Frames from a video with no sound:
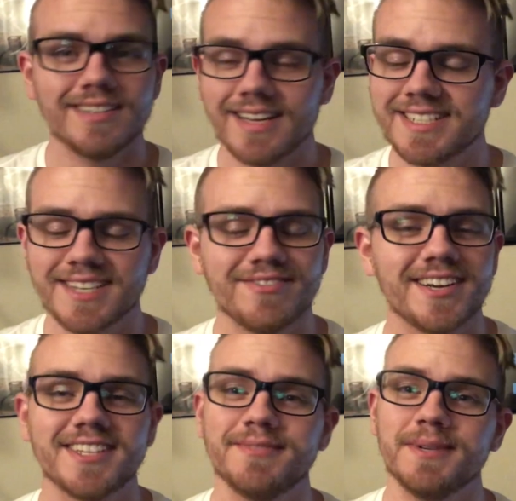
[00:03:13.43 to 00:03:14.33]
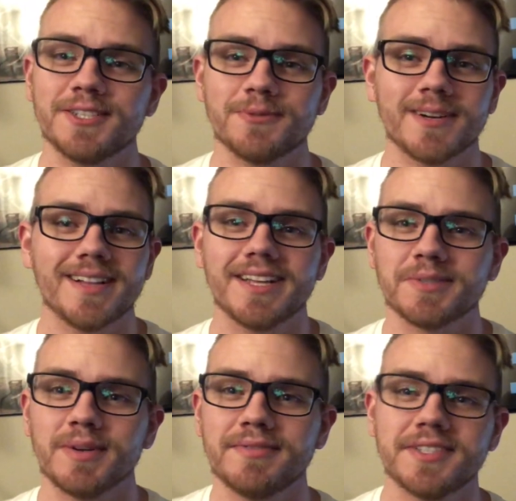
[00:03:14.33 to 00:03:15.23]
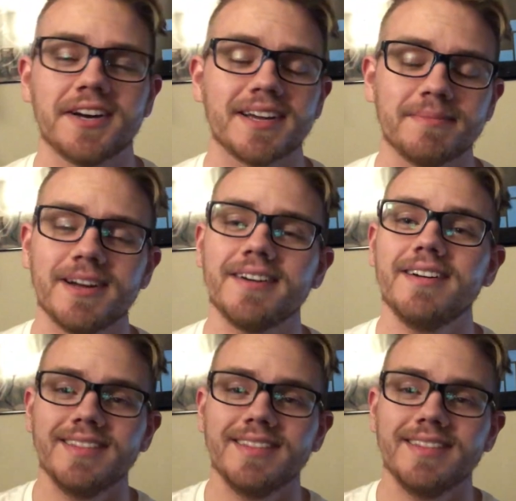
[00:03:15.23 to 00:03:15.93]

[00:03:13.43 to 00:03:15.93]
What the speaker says: Guys, I forgot to mention what class we're even talking about.